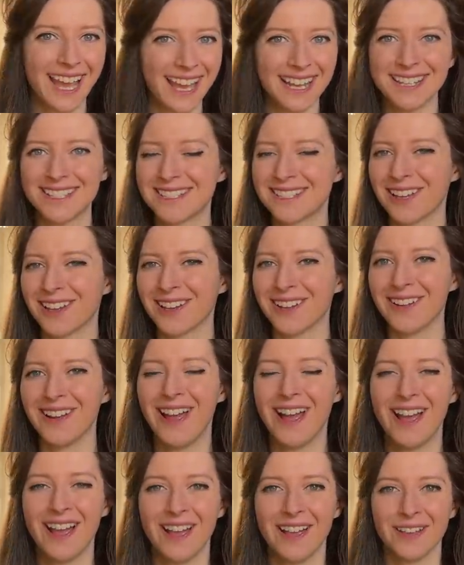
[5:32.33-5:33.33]
So
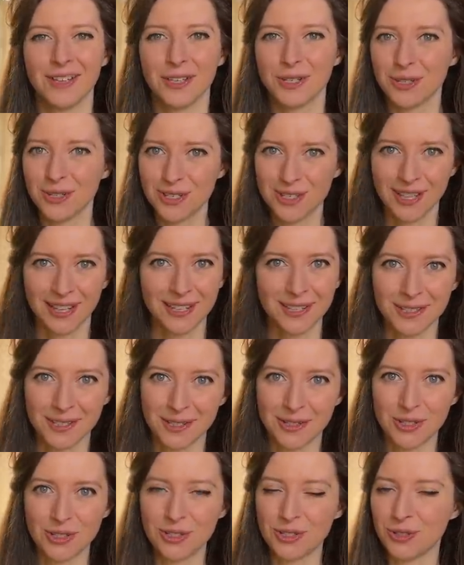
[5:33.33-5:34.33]
huge thank
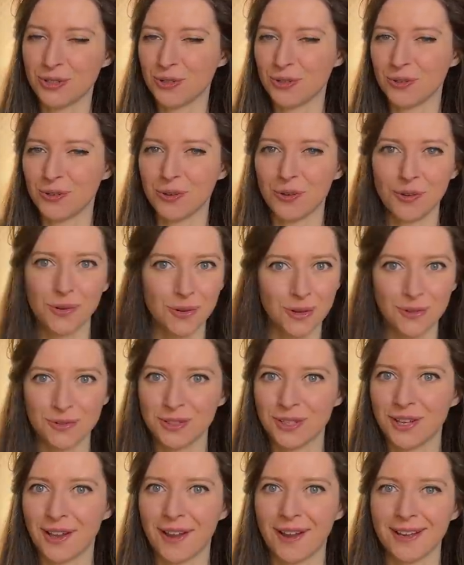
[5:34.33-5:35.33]
you to all of
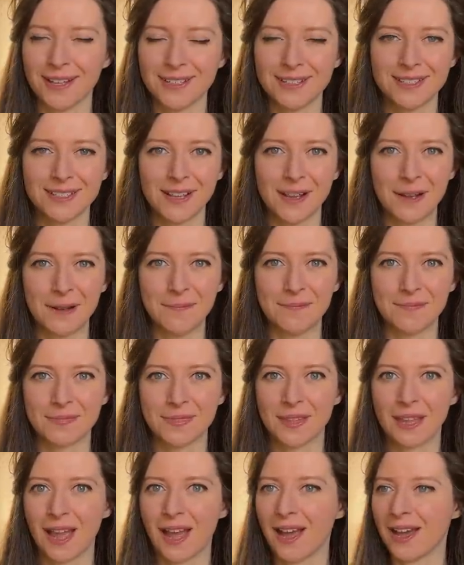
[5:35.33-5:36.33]
you guys.
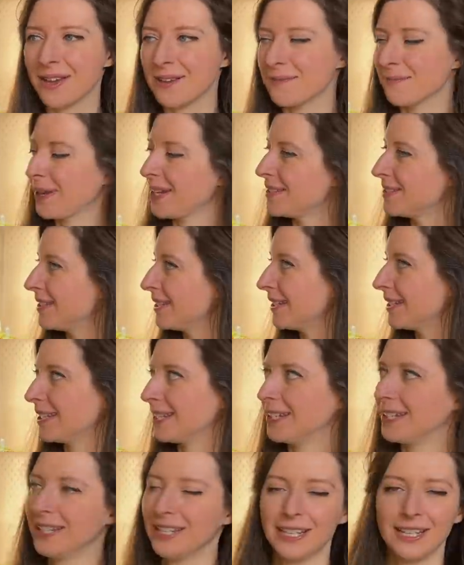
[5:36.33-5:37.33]
I'm
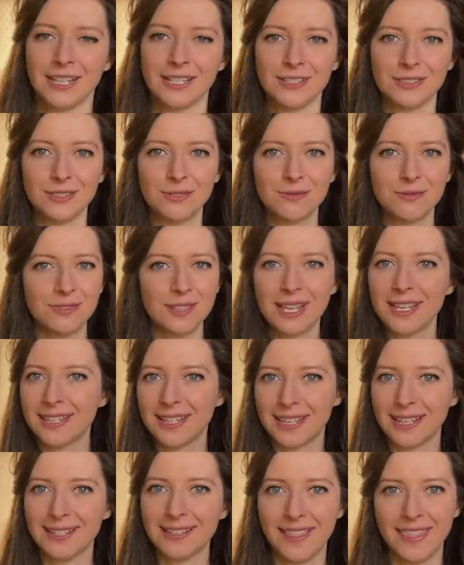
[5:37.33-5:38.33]
basically
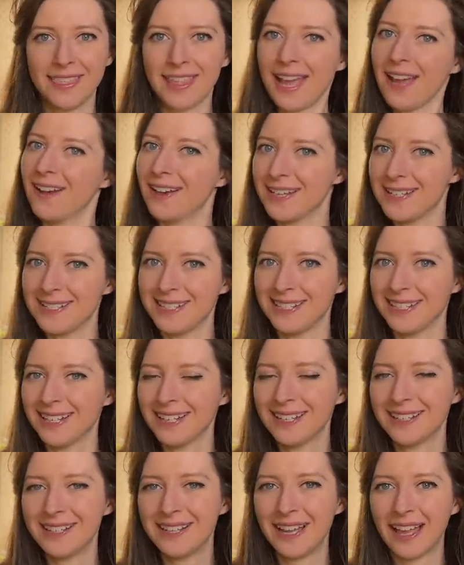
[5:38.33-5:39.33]
taking that
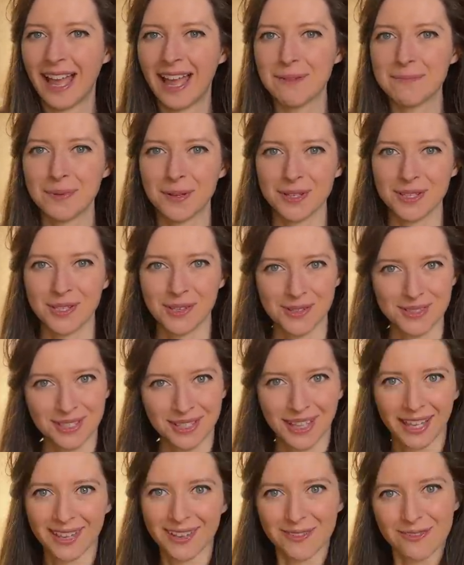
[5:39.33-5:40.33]
idea but
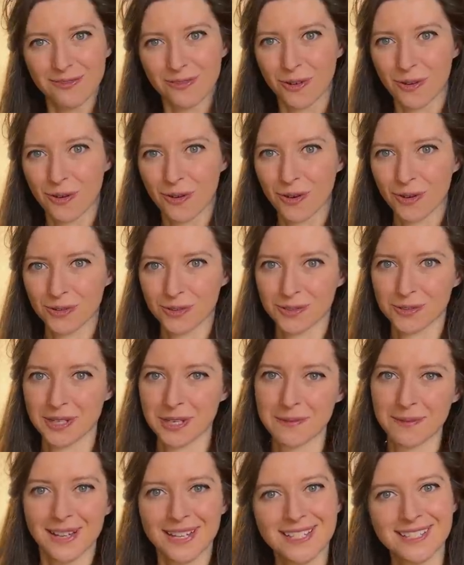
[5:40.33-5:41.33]
using it for
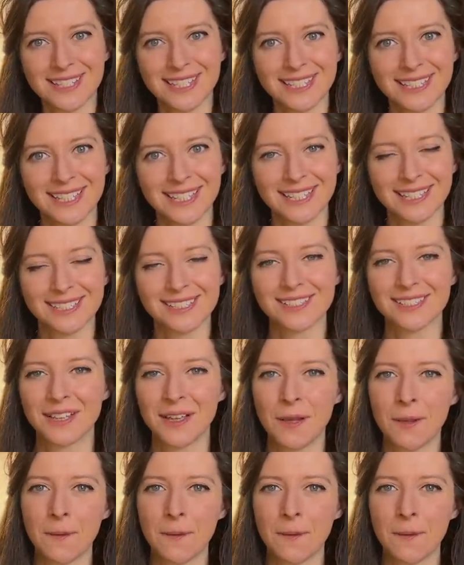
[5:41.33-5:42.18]
growing my seedlings,